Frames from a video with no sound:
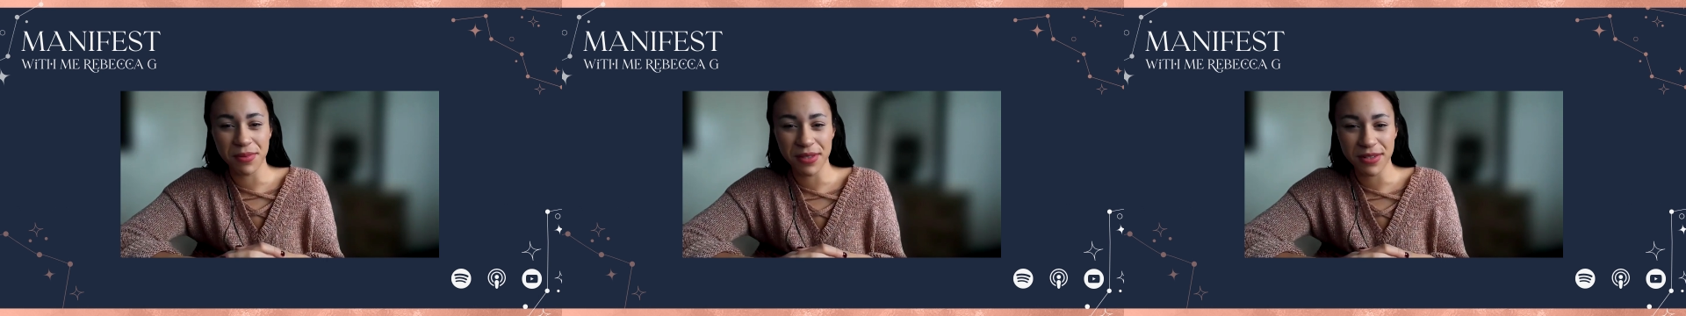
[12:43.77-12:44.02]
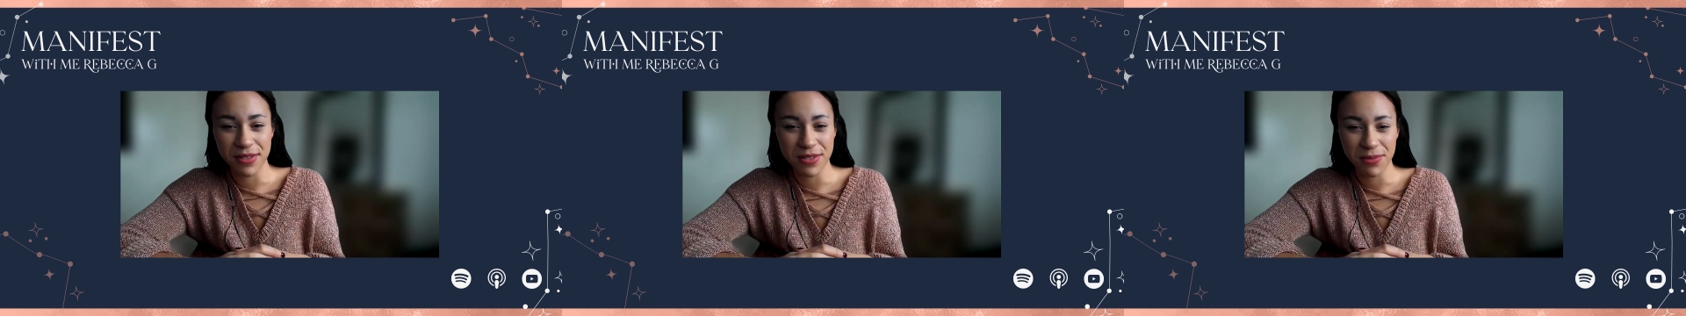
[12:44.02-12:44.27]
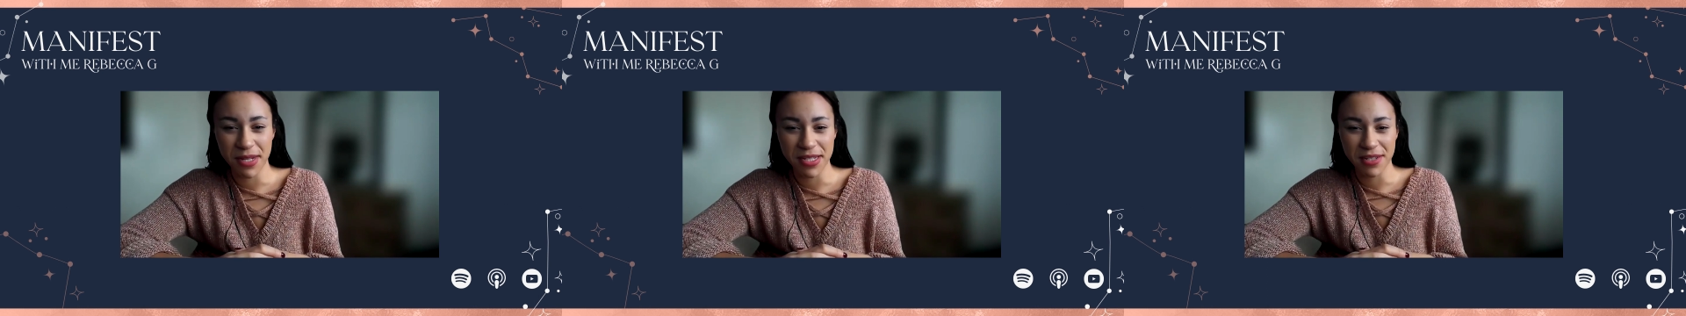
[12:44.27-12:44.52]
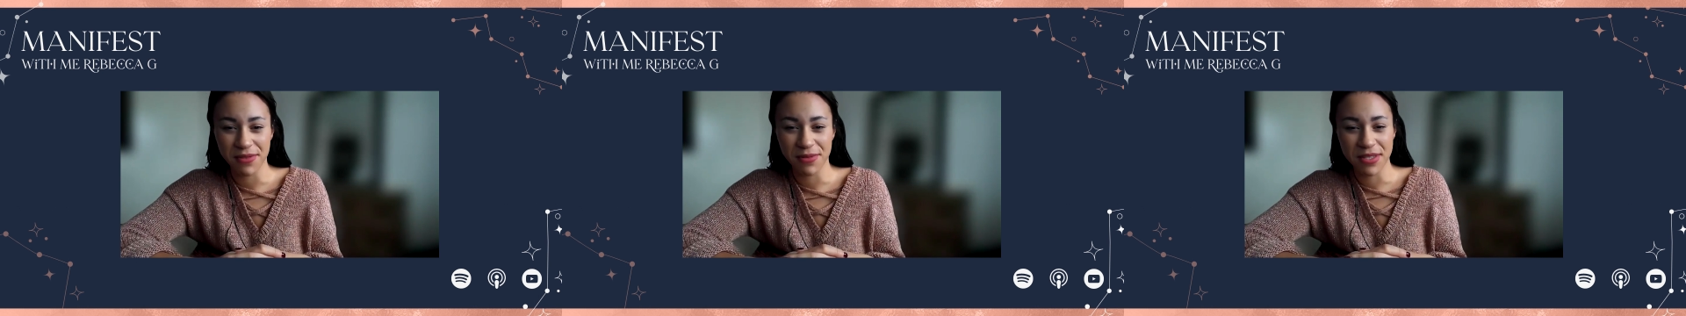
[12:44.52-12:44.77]
There's so many
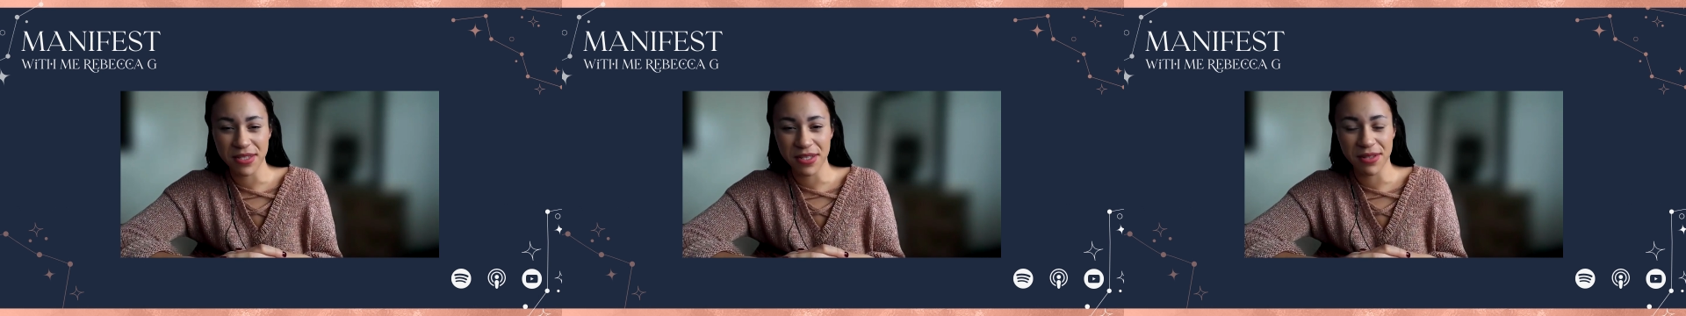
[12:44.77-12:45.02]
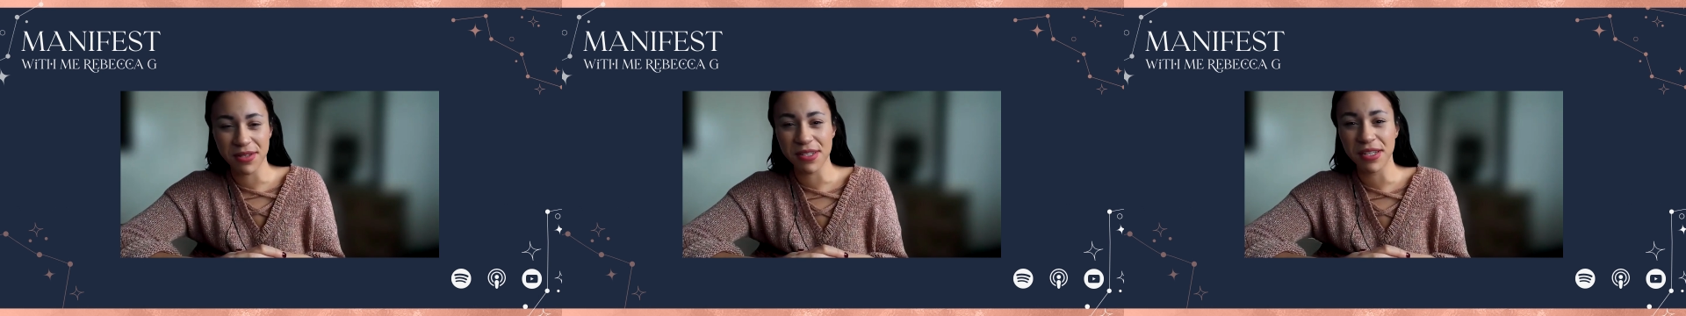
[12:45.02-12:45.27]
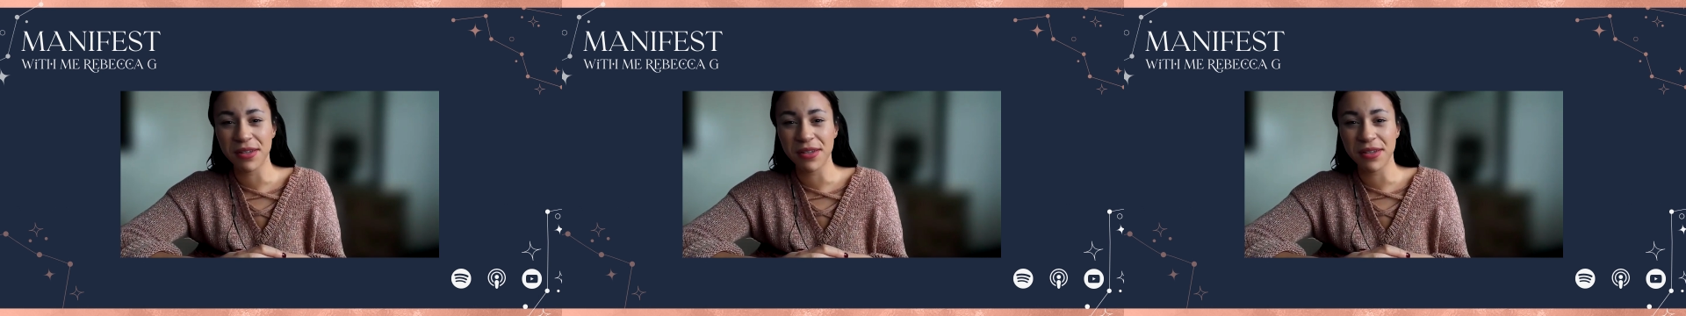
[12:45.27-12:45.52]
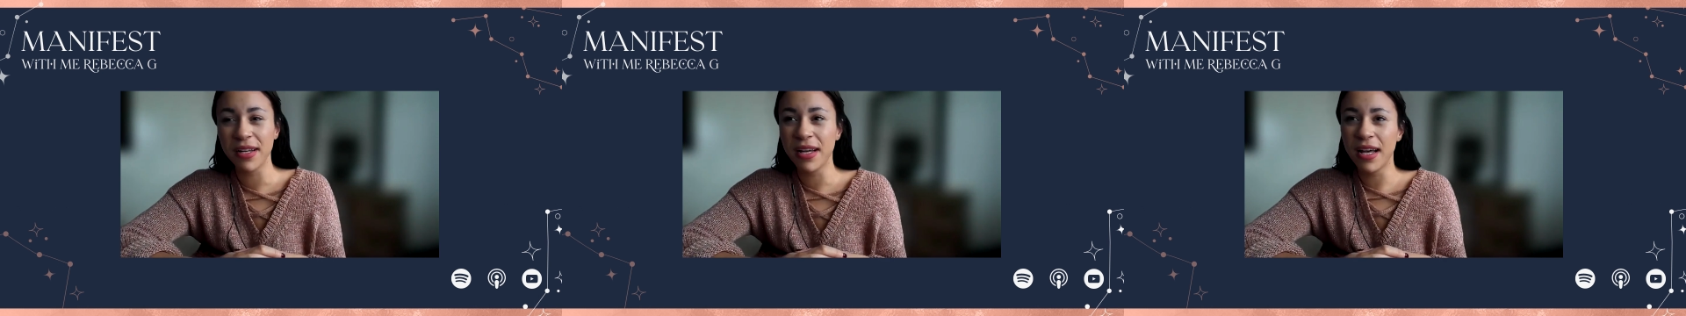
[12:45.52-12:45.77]
different ones that you can do.
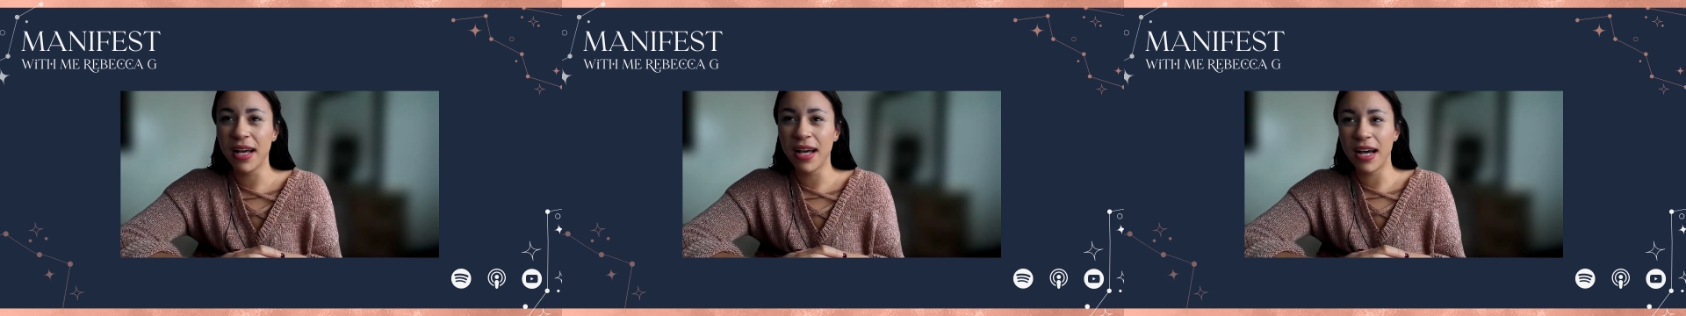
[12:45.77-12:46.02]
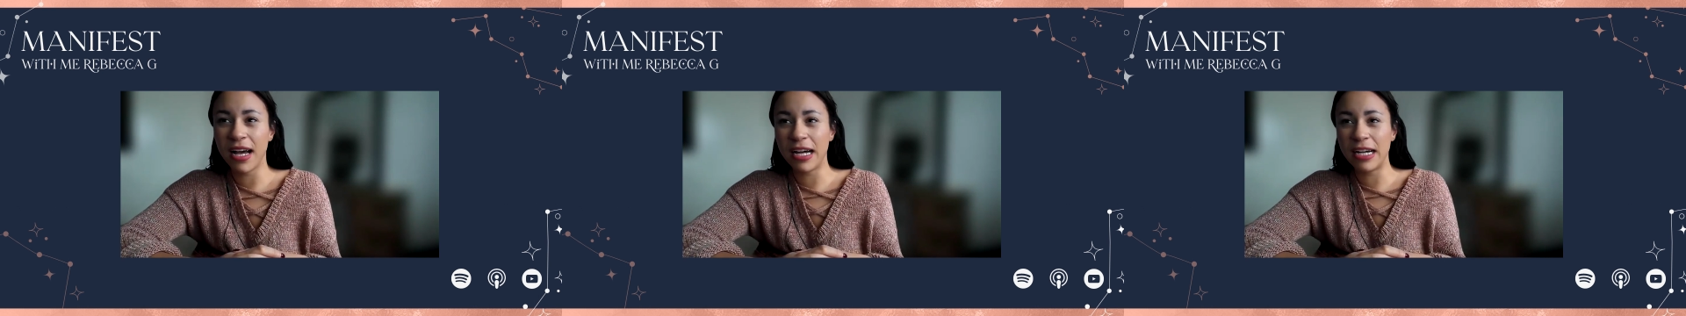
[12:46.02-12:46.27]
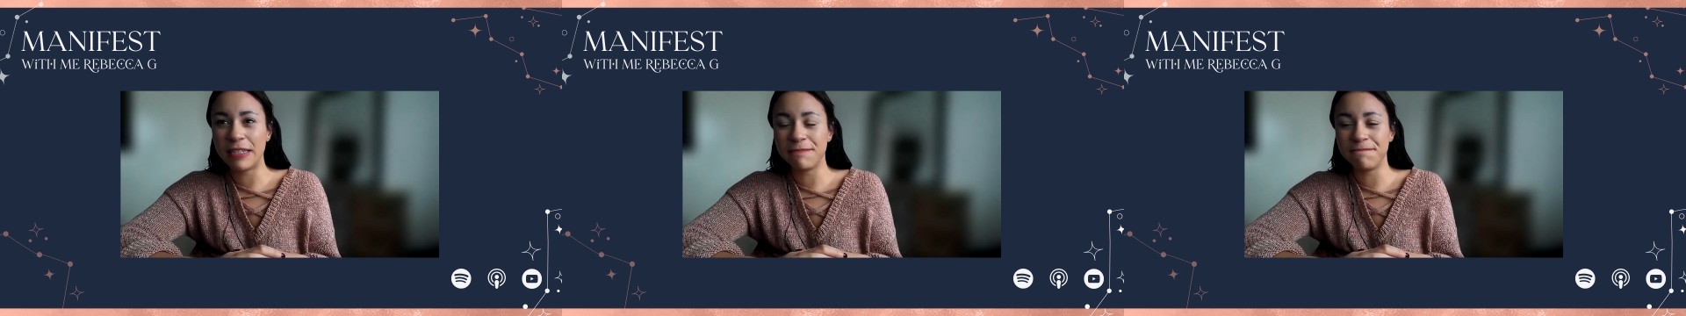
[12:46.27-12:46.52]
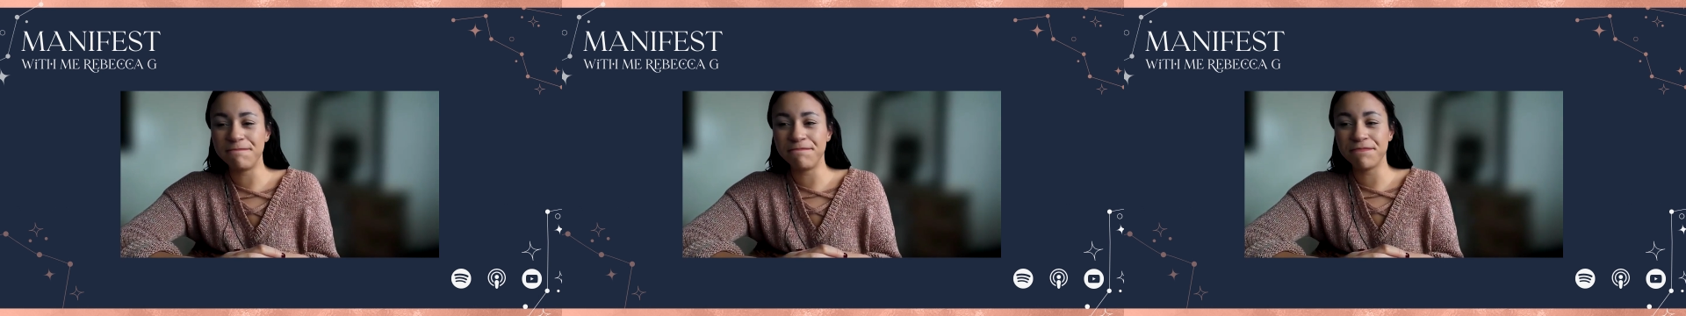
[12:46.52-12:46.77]

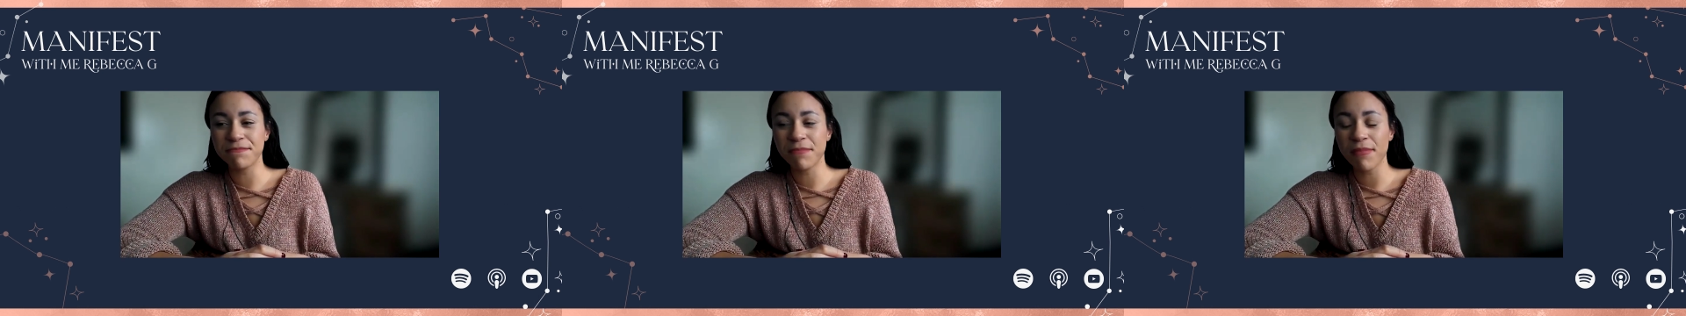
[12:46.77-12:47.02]
And